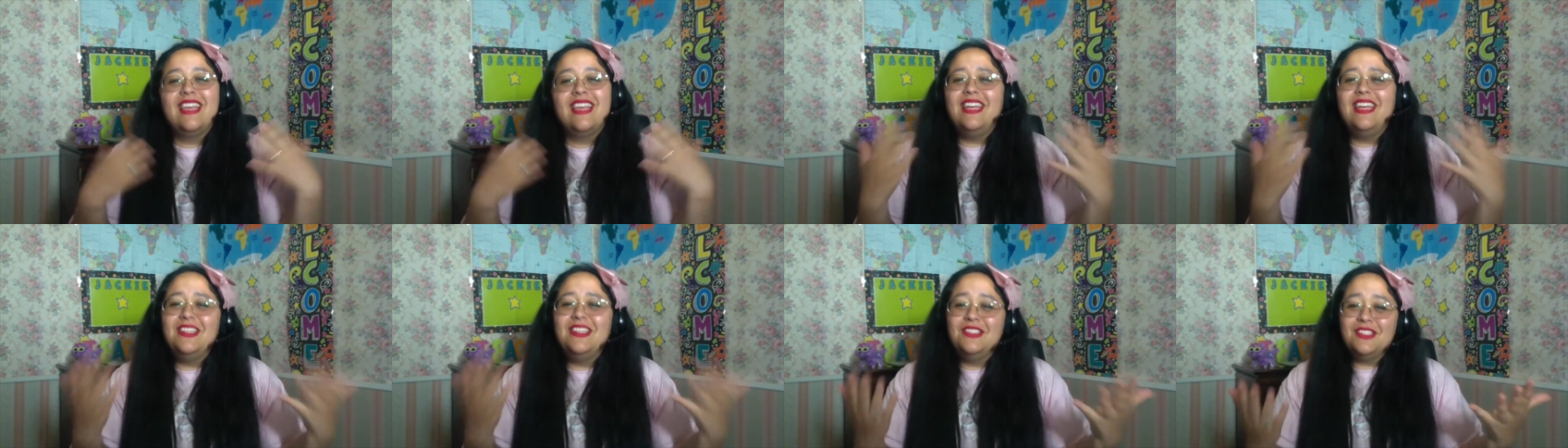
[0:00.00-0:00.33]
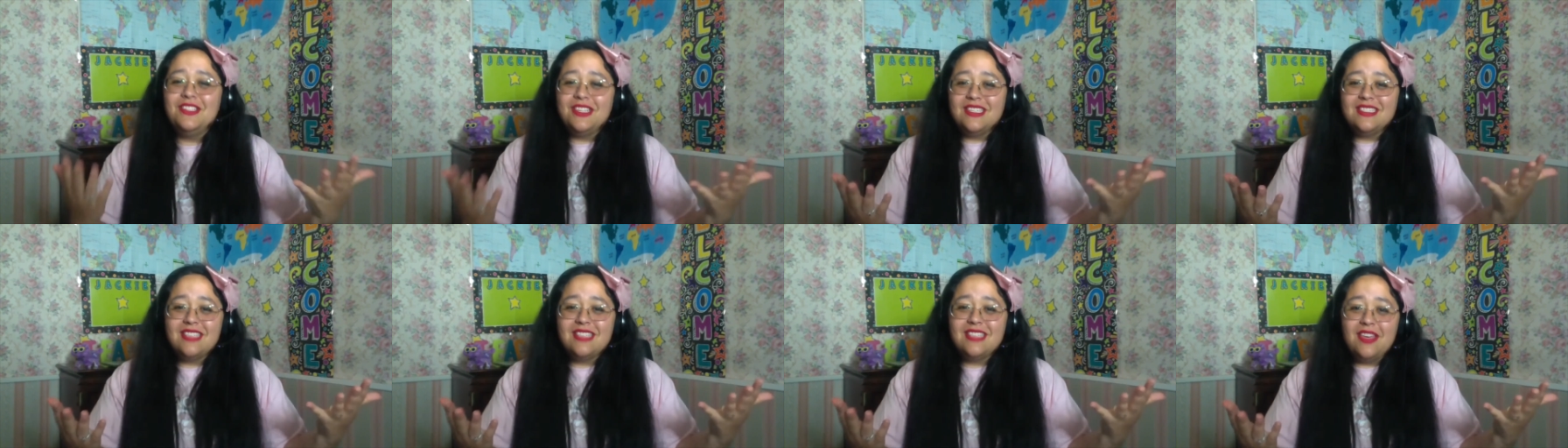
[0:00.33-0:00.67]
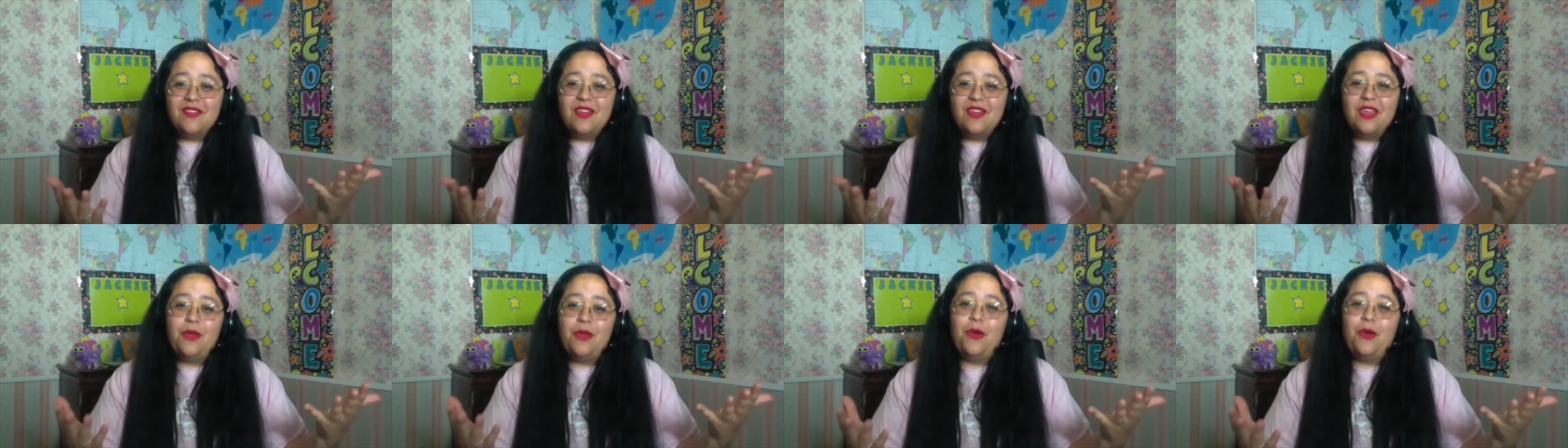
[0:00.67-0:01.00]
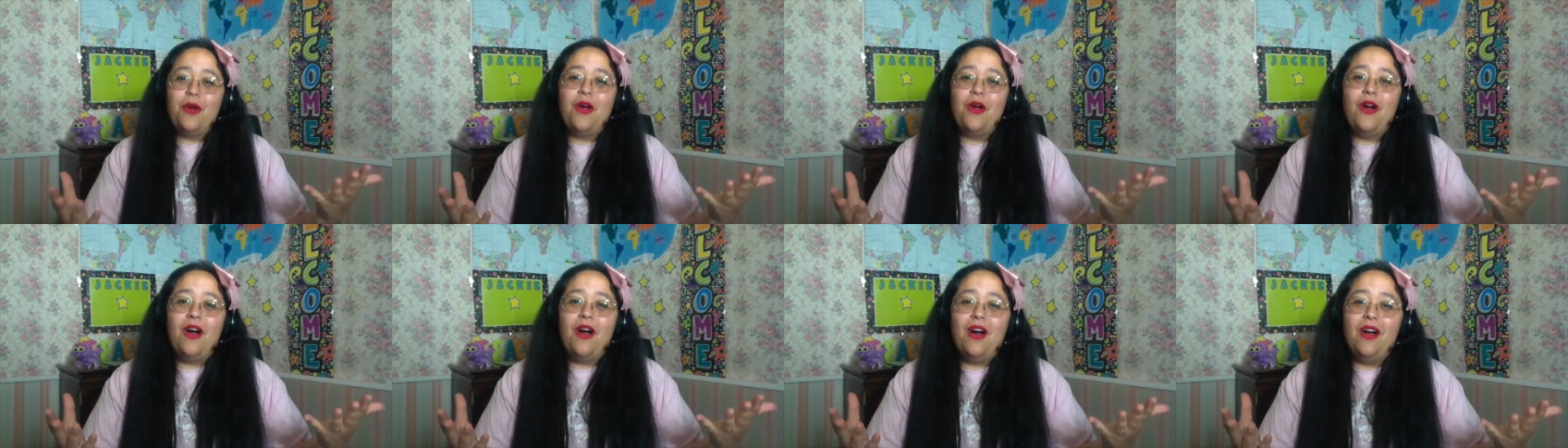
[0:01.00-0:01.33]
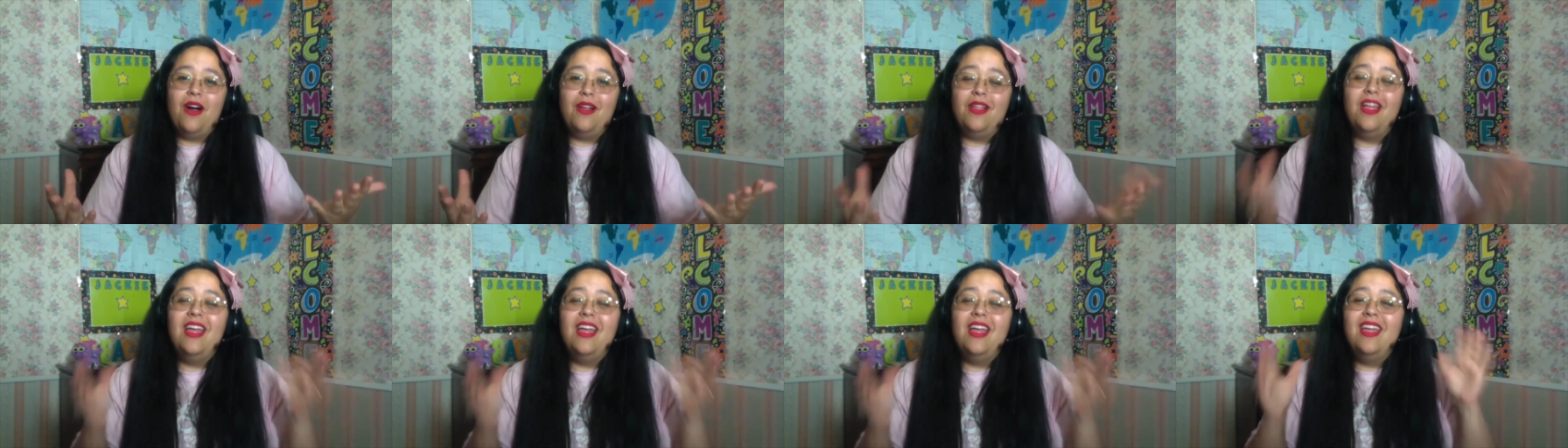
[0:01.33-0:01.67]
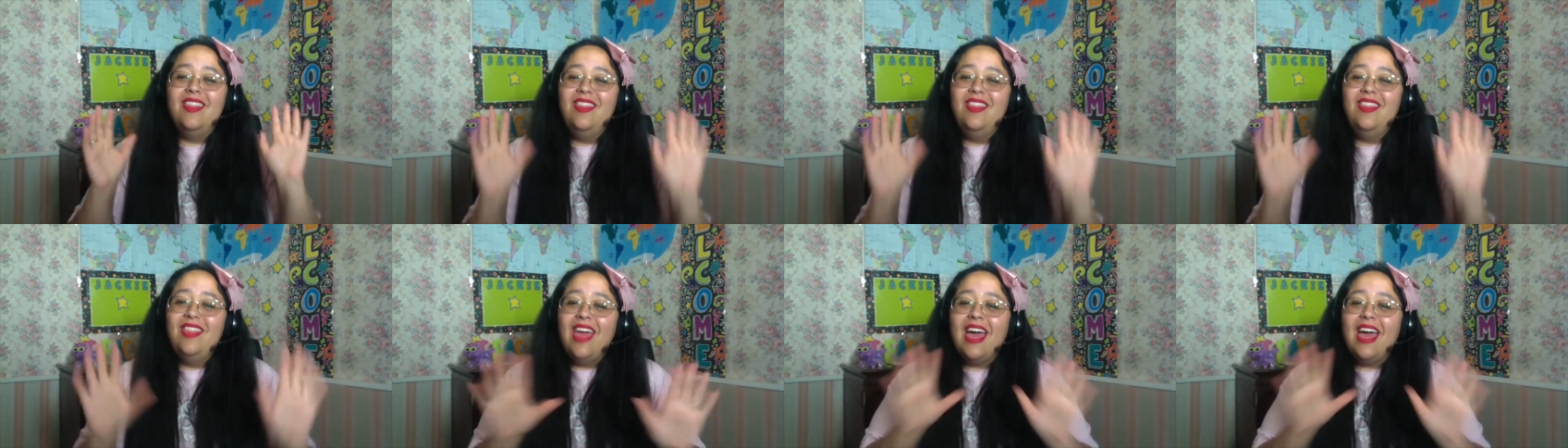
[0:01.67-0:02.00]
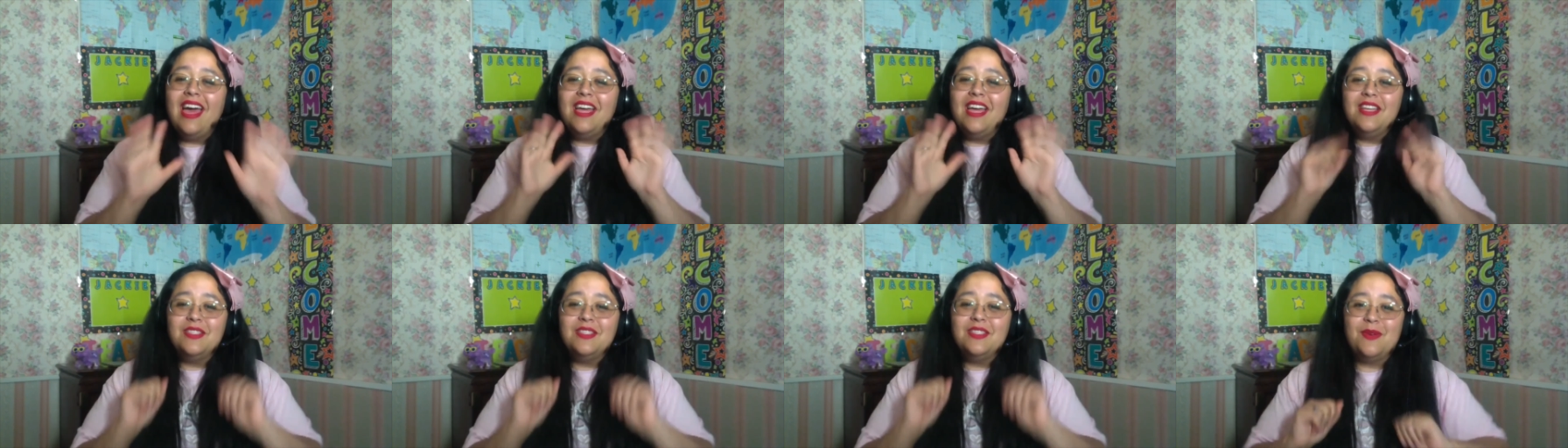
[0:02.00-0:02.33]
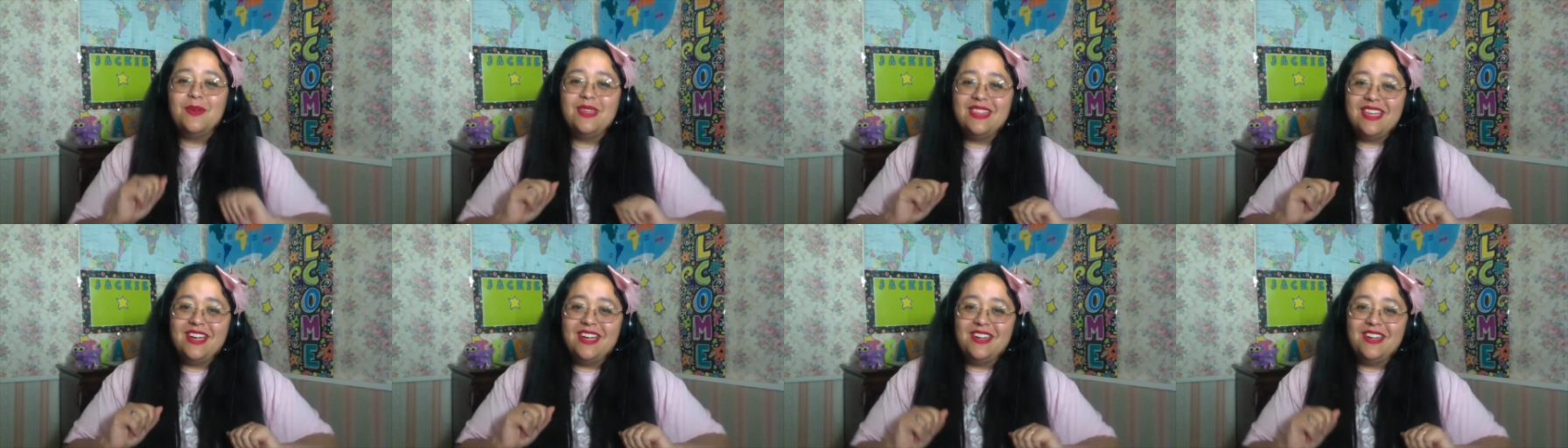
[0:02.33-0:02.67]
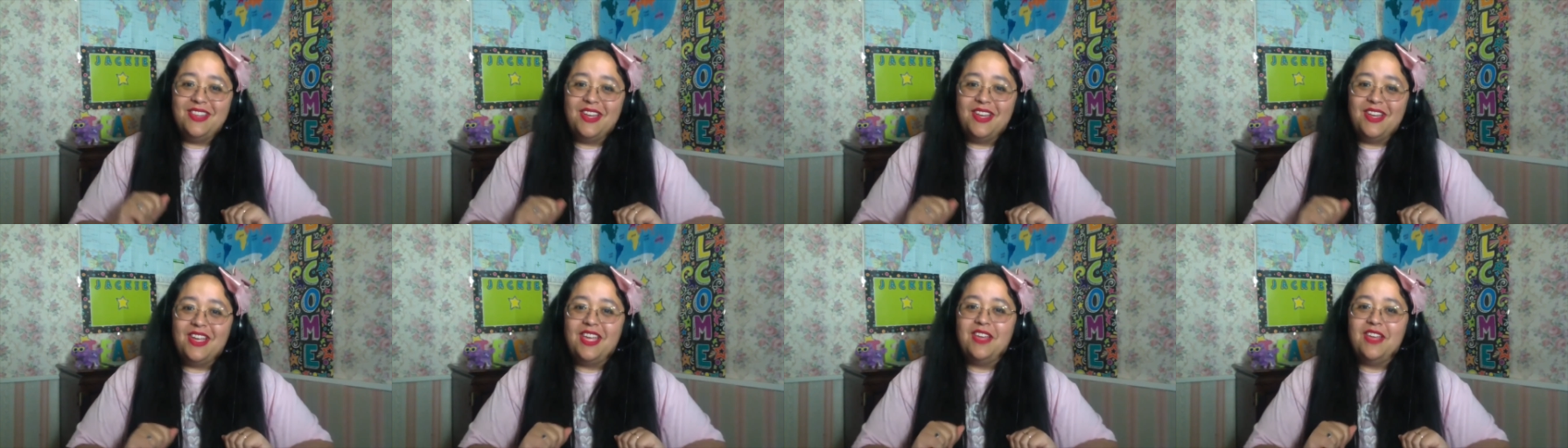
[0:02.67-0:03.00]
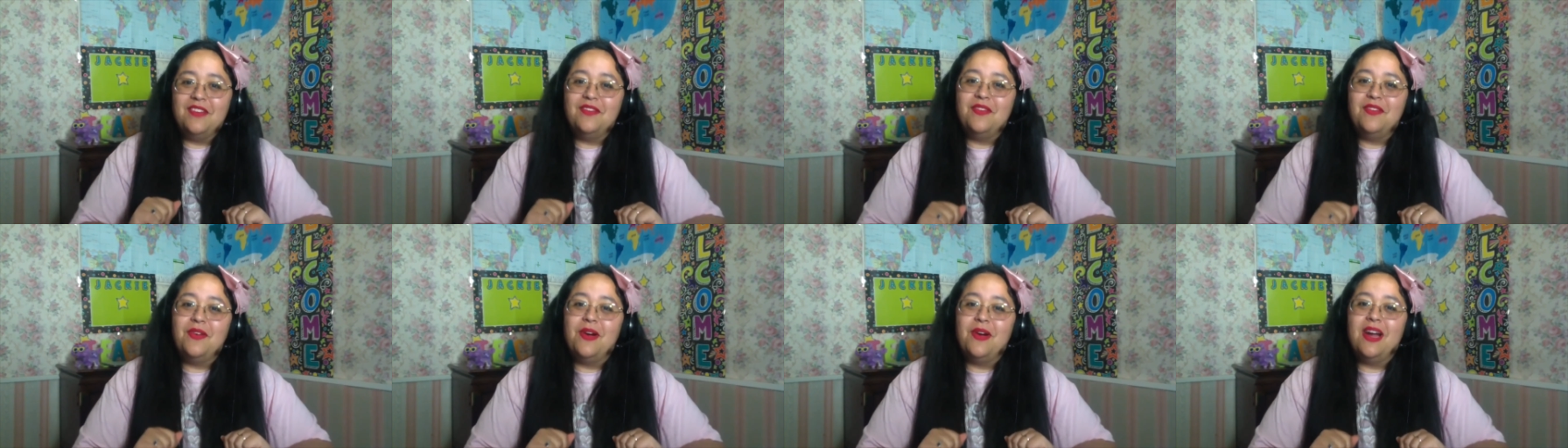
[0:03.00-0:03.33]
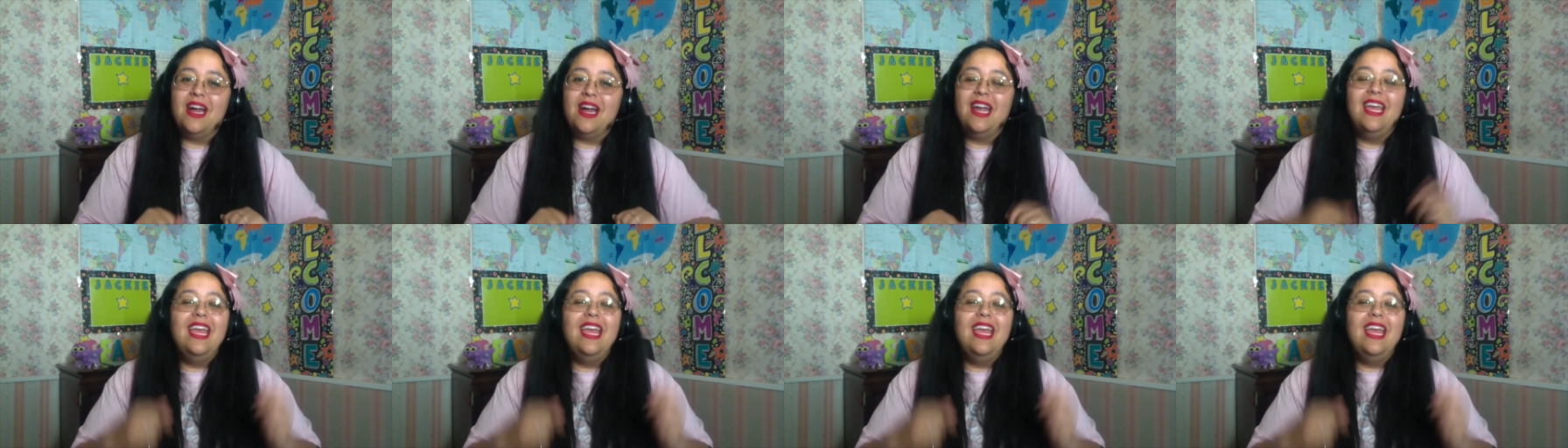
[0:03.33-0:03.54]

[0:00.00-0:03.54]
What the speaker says: and just give it your all. That is what they're looking for.